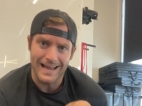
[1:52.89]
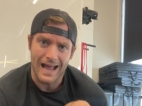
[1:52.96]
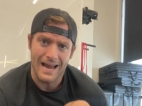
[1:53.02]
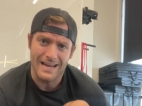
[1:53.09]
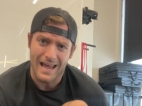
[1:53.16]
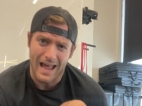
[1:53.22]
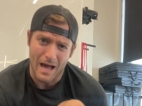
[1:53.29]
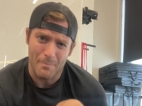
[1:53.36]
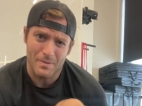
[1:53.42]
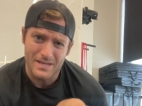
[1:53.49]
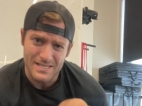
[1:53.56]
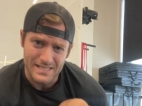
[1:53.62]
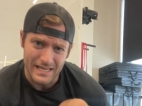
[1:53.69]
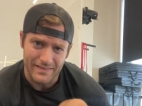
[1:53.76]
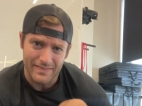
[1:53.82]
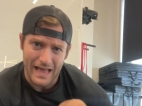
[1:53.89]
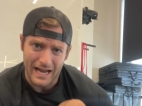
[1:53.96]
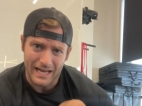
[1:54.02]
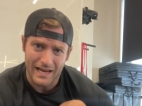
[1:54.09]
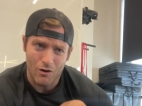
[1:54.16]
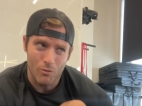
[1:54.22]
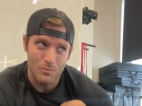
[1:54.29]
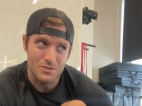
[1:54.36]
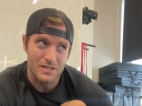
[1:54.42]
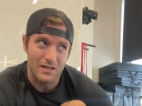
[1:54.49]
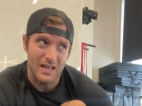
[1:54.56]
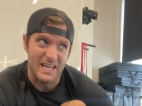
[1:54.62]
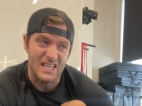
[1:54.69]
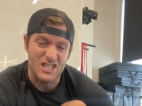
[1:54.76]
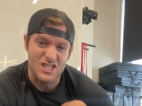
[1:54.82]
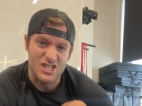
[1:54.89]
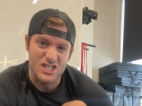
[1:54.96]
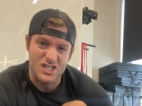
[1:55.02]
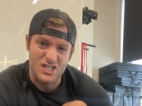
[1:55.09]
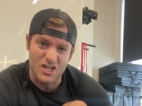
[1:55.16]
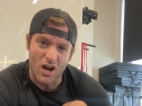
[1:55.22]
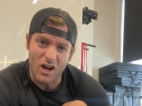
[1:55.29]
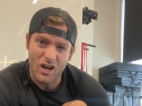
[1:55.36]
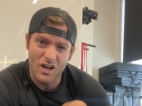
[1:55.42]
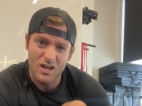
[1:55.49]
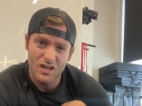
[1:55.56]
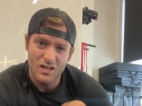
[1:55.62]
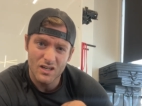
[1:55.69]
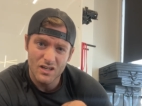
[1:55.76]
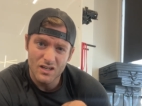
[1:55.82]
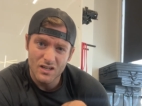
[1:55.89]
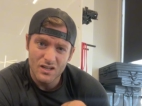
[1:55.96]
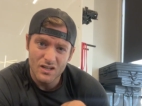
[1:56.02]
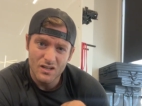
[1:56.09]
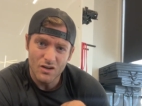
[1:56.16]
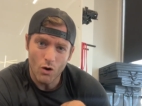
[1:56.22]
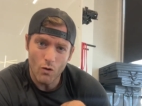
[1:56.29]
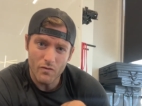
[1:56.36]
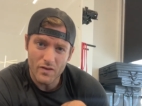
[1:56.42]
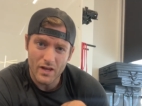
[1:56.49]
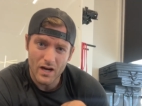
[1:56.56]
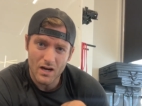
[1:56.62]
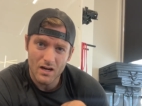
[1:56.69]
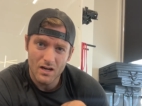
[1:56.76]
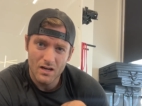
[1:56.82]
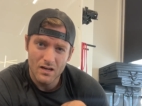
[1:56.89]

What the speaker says: had to happen is like that can almost get like stuck over there.